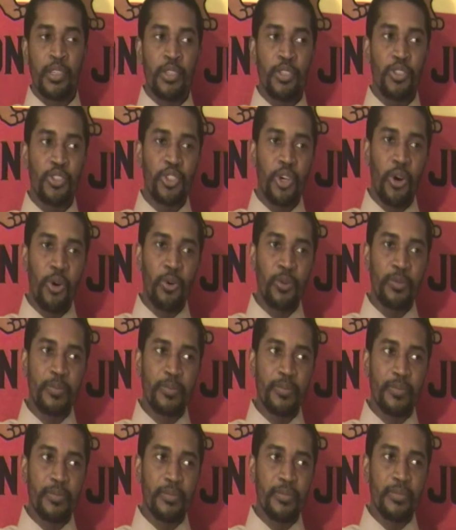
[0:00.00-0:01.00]
So,
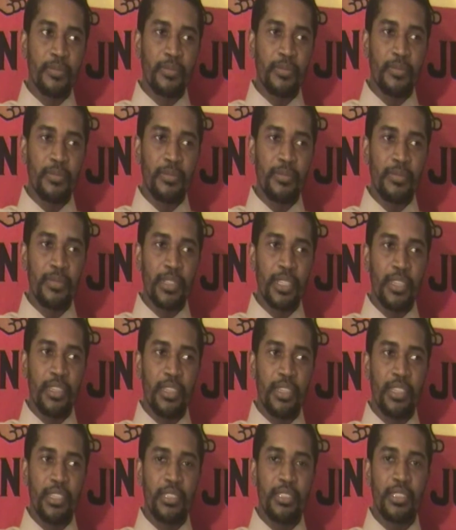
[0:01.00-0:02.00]

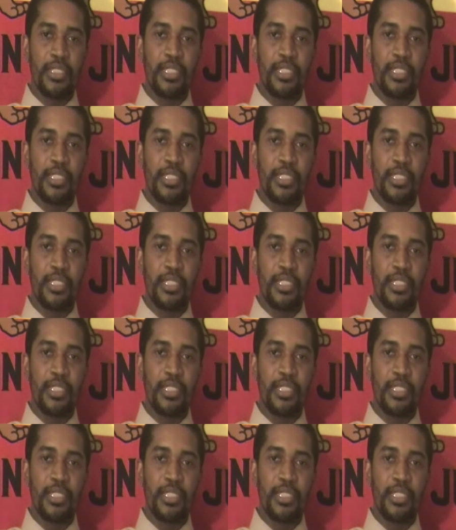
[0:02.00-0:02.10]
this